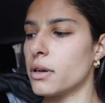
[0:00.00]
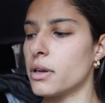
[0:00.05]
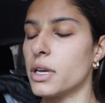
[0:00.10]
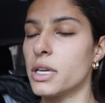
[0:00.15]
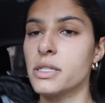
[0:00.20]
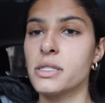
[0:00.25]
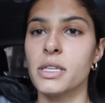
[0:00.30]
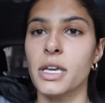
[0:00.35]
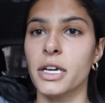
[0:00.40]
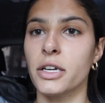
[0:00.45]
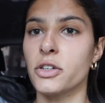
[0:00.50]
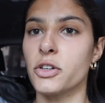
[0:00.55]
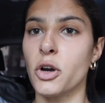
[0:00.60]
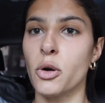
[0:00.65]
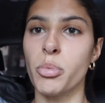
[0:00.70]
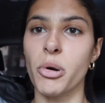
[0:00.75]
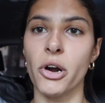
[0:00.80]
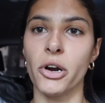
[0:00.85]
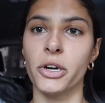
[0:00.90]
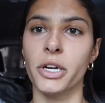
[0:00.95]
it's like no
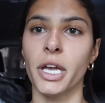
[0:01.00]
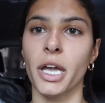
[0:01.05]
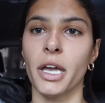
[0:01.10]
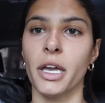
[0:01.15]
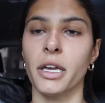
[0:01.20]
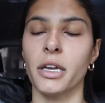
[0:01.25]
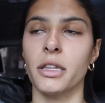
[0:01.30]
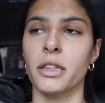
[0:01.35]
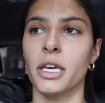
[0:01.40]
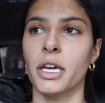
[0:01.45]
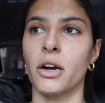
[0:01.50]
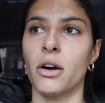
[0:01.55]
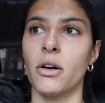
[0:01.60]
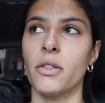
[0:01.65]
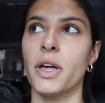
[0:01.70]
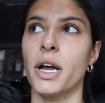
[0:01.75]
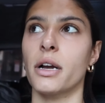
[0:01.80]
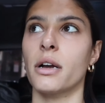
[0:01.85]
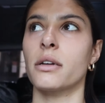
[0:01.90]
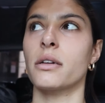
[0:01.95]
parking and like all
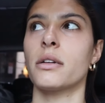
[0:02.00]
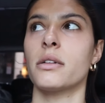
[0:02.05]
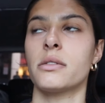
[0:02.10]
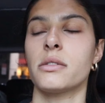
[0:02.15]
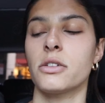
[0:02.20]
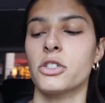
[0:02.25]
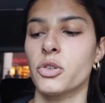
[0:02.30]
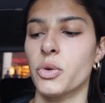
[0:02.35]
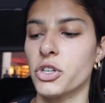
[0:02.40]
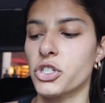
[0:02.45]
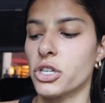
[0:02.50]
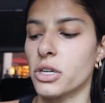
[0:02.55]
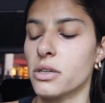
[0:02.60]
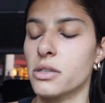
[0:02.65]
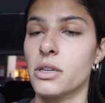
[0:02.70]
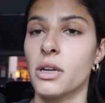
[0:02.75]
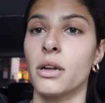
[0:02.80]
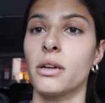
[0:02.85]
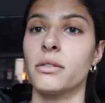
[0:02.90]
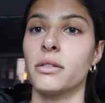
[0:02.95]
that kind of situation,
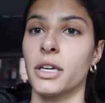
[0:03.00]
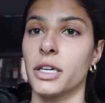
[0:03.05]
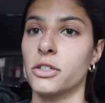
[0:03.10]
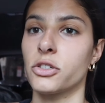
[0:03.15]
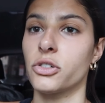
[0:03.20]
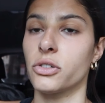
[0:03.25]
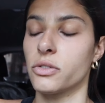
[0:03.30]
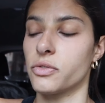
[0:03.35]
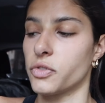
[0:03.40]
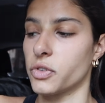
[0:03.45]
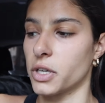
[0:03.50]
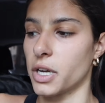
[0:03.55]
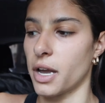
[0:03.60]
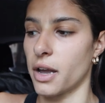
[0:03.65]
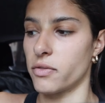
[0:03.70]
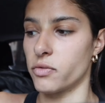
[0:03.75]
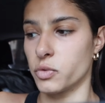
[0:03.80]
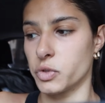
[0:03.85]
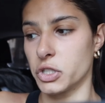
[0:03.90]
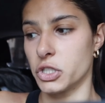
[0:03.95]
because like truthfully I
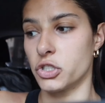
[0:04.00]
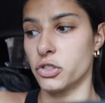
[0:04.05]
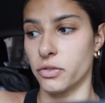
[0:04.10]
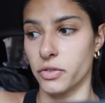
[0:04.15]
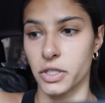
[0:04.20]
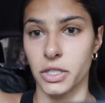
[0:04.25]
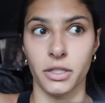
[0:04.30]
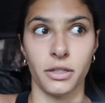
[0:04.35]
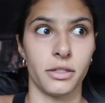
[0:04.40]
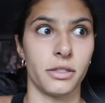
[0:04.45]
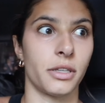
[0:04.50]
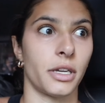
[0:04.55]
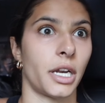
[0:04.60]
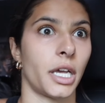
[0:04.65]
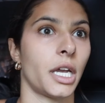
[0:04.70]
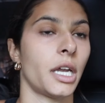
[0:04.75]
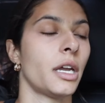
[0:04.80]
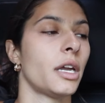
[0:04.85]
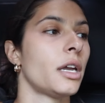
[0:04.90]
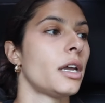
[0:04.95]
haven't really driven in the
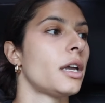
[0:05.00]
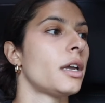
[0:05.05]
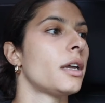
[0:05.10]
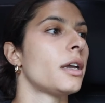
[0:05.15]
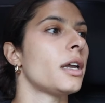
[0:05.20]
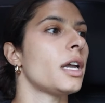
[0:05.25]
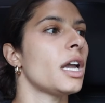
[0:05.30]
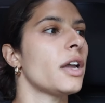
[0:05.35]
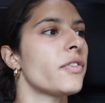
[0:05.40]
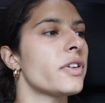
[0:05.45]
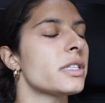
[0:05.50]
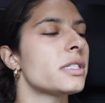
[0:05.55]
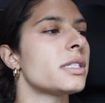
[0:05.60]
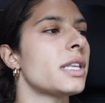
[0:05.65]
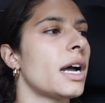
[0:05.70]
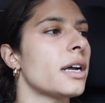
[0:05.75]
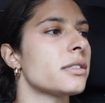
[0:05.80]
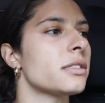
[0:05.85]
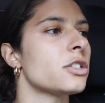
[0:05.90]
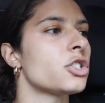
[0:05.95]
city. If it's
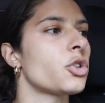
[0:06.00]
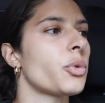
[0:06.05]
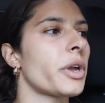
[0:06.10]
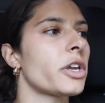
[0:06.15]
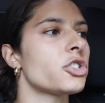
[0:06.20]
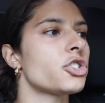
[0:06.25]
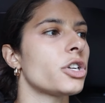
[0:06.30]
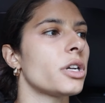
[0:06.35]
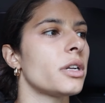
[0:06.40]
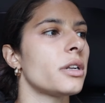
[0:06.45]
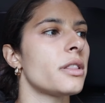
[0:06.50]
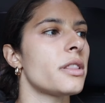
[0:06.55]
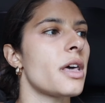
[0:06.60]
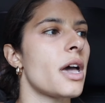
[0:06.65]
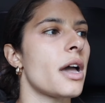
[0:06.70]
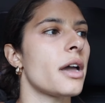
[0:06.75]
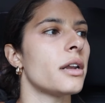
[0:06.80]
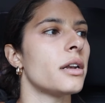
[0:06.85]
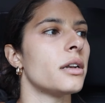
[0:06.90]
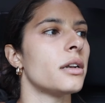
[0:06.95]
that situation,
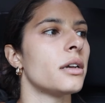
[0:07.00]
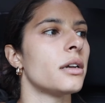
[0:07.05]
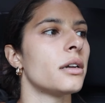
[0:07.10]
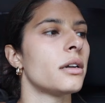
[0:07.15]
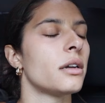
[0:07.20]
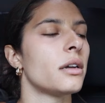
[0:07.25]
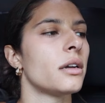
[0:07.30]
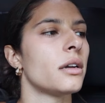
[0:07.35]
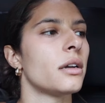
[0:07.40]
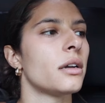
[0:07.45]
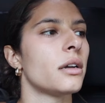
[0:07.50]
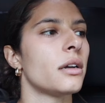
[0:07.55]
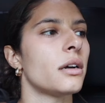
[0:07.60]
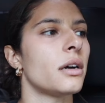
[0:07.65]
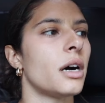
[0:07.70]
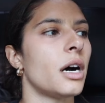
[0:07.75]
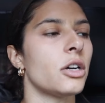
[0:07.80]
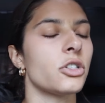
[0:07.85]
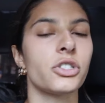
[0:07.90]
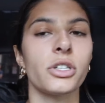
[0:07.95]
then
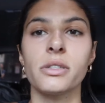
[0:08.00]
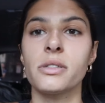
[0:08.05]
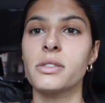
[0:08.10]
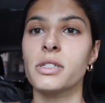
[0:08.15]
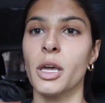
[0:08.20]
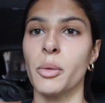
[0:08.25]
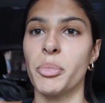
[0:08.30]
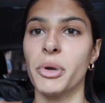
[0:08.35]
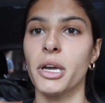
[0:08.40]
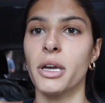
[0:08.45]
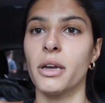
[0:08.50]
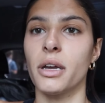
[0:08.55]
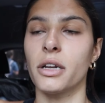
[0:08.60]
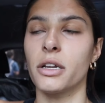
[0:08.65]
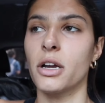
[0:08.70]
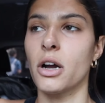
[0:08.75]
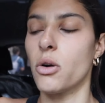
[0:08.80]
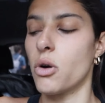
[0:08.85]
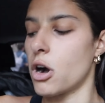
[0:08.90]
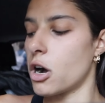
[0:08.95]
I'll just skip it
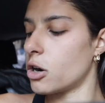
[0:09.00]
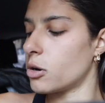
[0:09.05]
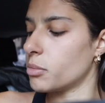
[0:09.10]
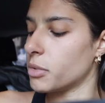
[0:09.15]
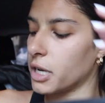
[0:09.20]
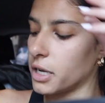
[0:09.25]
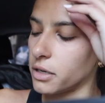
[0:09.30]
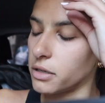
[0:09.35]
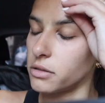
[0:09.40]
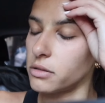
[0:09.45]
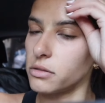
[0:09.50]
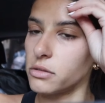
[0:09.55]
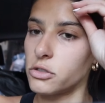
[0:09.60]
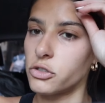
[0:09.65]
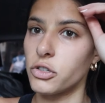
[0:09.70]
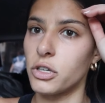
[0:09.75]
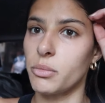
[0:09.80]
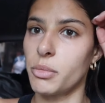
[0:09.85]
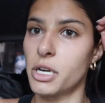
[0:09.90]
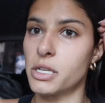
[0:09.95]
and go home and
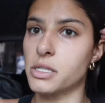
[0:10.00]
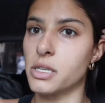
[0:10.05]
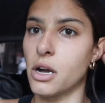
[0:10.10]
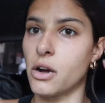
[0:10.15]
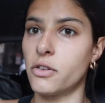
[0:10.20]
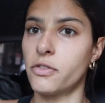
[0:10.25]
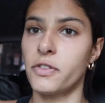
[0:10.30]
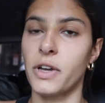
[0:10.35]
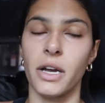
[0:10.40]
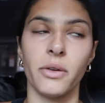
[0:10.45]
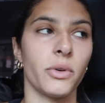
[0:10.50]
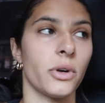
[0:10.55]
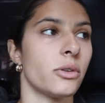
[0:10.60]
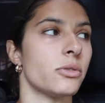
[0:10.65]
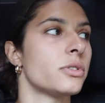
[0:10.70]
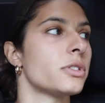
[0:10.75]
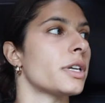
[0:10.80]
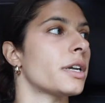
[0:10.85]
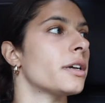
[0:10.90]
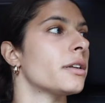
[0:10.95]
treat myself at
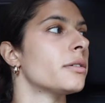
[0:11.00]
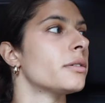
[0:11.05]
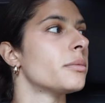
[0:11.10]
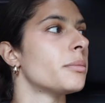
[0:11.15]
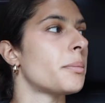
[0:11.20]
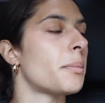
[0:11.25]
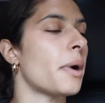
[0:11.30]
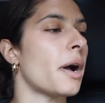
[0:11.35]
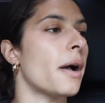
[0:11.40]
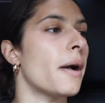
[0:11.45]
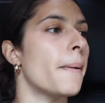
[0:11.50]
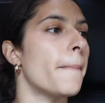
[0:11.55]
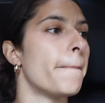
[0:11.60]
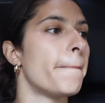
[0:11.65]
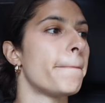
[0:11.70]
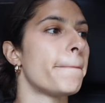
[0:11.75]
Roasted. But